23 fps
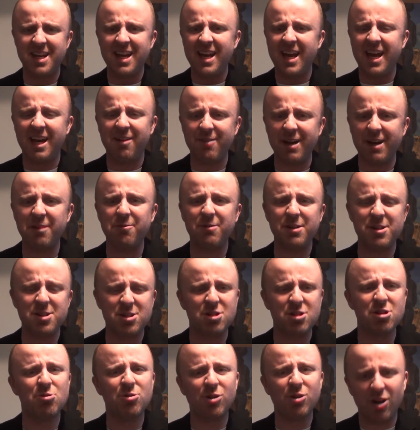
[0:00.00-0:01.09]
And that was
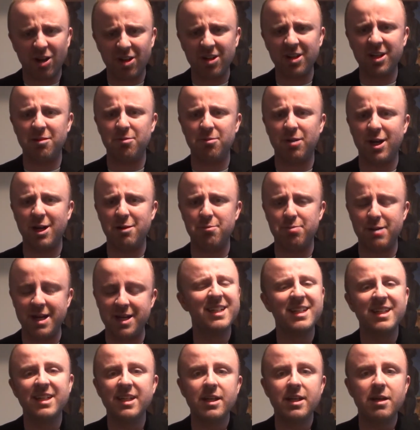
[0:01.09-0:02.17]
too long, in my opinion.
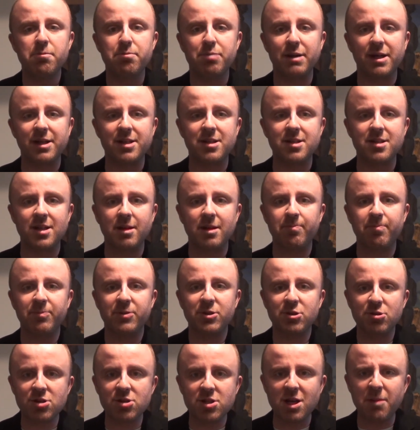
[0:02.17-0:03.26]
But
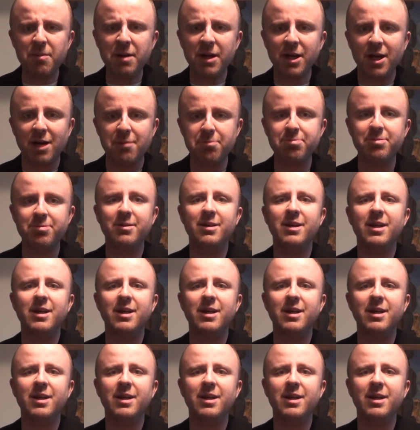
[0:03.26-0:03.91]
to sum it up,